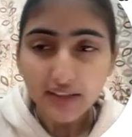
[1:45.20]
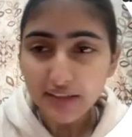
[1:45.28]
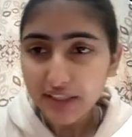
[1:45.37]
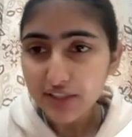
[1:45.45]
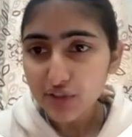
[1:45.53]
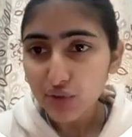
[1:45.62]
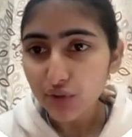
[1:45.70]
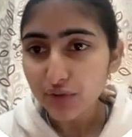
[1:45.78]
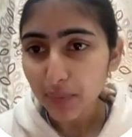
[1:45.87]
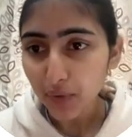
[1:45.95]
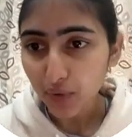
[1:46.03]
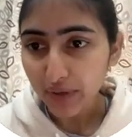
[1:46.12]
this shows
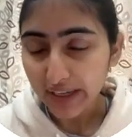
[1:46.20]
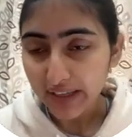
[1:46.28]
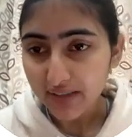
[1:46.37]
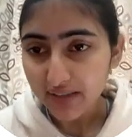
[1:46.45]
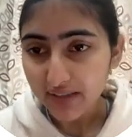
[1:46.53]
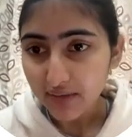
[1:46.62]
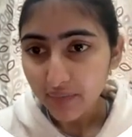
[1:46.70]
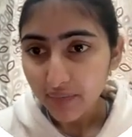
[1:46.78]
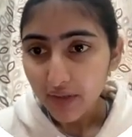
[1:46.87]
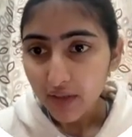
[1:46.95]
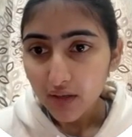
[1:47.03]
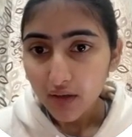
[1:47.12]
progress
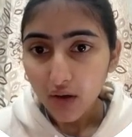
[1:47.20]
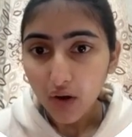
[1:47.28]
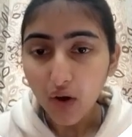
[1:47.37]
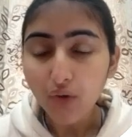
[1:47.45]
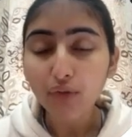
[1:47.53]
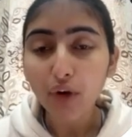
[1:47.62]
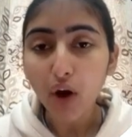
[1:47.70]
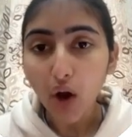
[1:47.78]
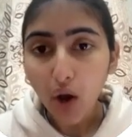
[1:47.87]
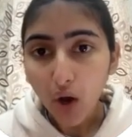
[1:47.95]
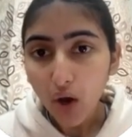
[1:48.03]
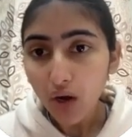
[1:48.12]
of
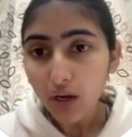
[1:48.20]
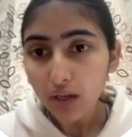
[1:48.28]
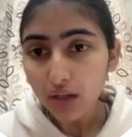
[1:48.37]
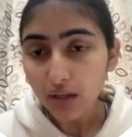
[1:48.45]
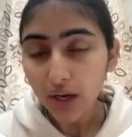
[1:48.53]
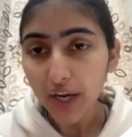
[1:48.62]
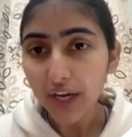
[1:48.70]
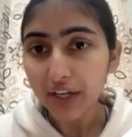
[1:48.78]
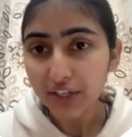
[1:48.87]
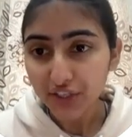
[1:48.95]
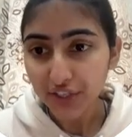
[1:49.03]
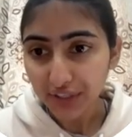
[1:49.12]
all the
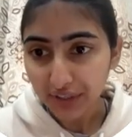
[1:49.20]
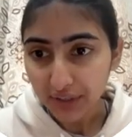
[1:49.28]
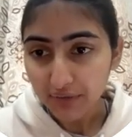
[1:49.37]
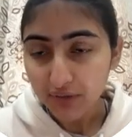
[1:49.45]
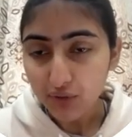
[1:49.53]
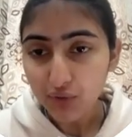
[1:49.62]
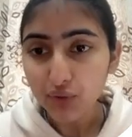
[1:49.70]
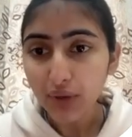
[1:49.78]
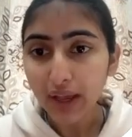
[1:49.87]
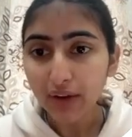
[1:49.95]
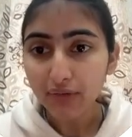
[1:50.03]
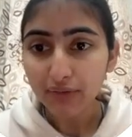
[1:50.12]
initiatives you
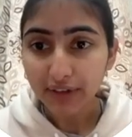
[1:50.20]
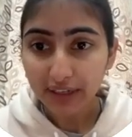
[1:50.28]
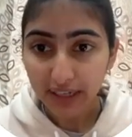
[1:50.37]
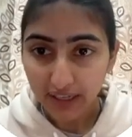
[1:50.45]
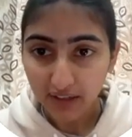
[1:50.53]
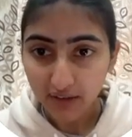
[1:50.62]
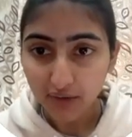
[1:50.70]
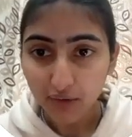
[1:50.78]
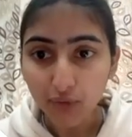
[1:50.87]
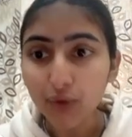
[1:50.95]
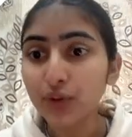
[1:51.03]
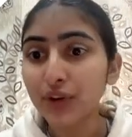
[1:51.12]
have taken
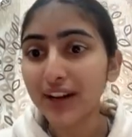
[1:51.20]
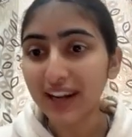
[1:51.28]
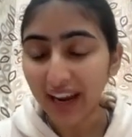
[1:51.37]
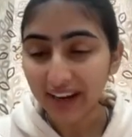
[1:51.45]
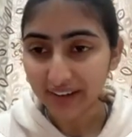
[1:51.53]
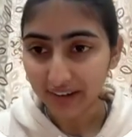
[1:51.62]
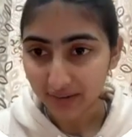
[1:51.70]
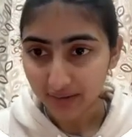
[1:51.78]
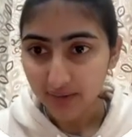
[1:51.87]
for your client.